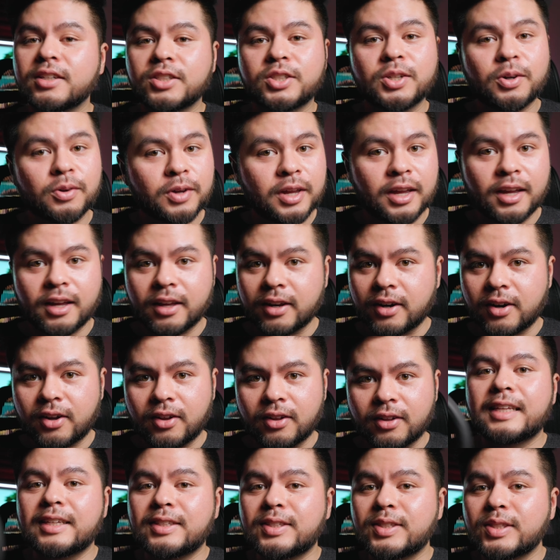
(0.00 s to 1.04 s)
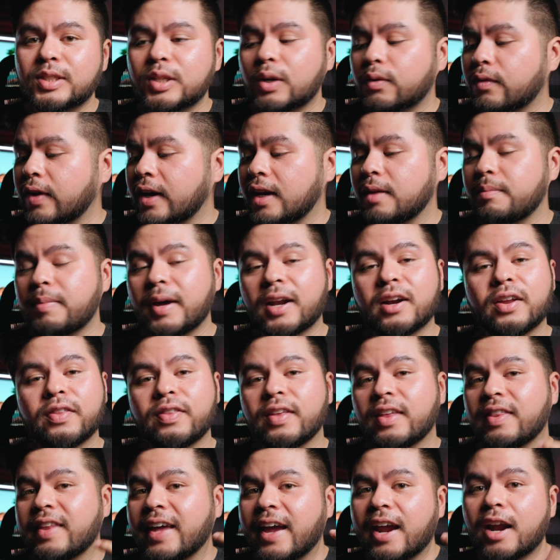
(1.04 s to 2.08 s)
joking at all. This is already better
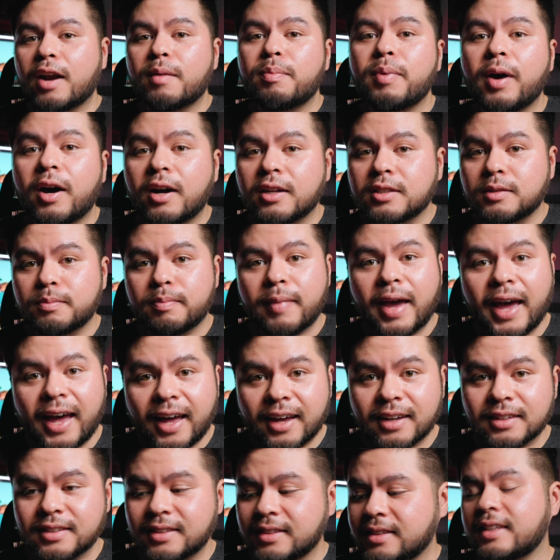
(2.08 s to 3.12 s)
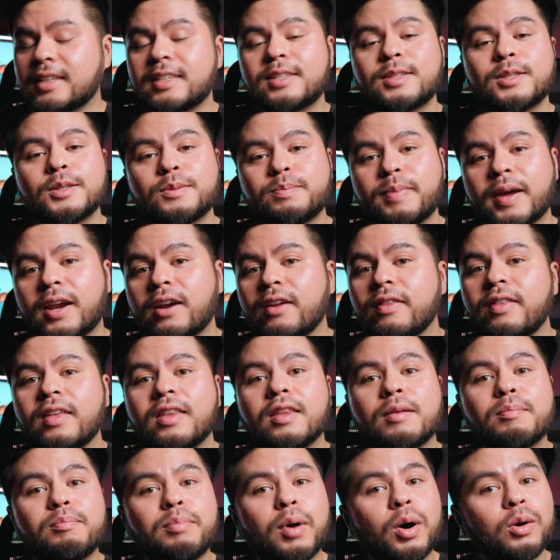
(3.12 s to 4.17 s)
than the AirPods Max. This is better than
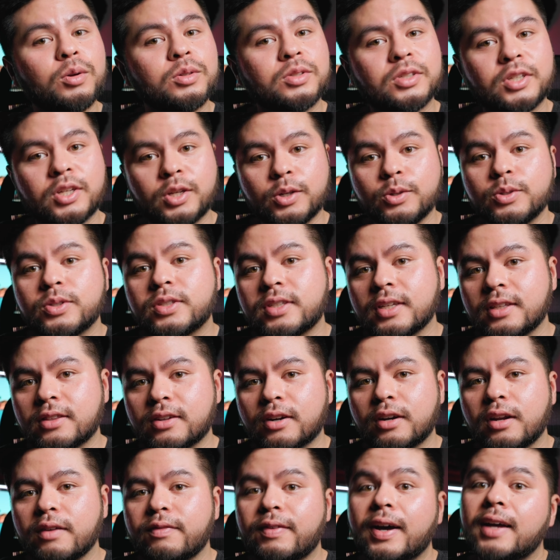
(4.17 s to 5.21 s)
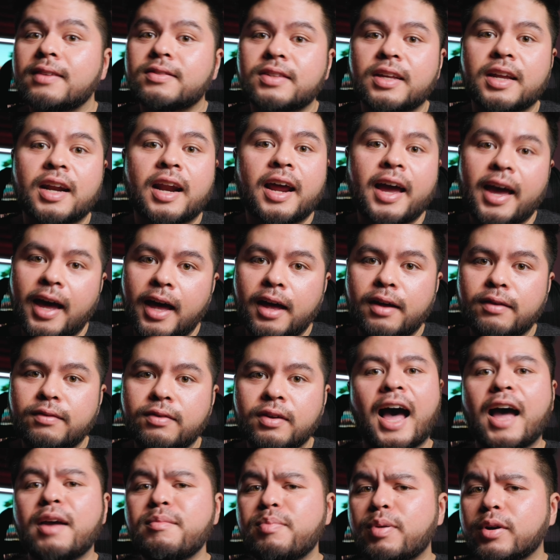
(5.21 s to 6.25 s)
the Bose QC35s that I have.
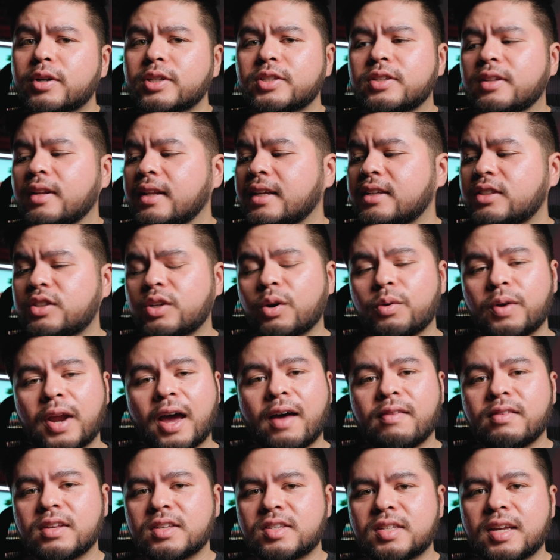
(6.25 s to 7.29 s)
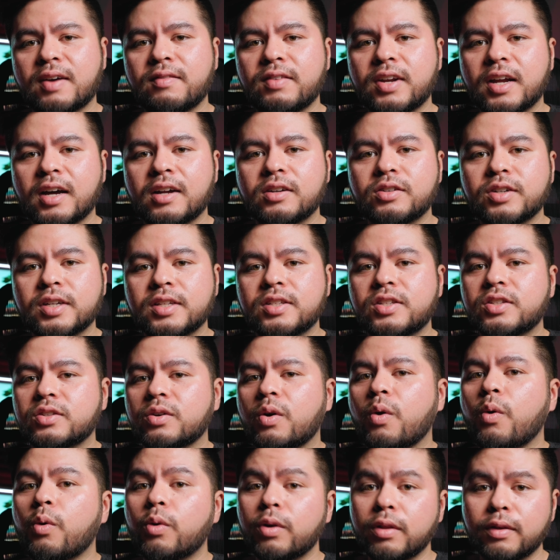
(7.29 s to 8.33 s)
I personally don't have the 700s
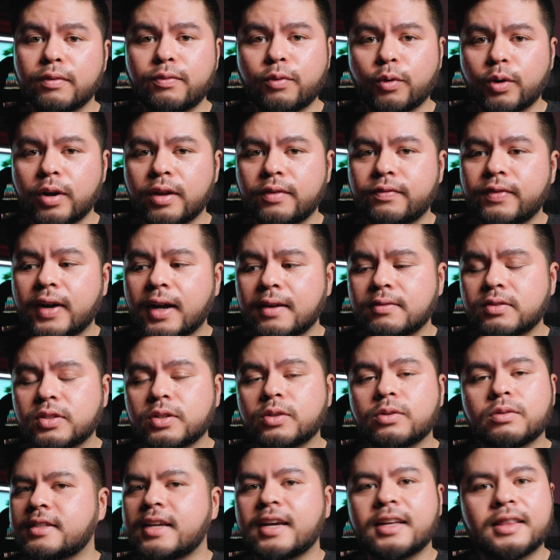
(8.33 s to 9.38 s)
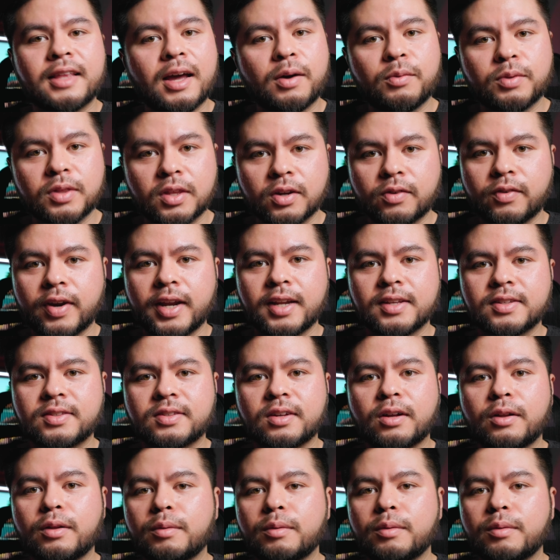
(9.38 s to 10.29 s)
or the 45s, so take that with a grain of salt.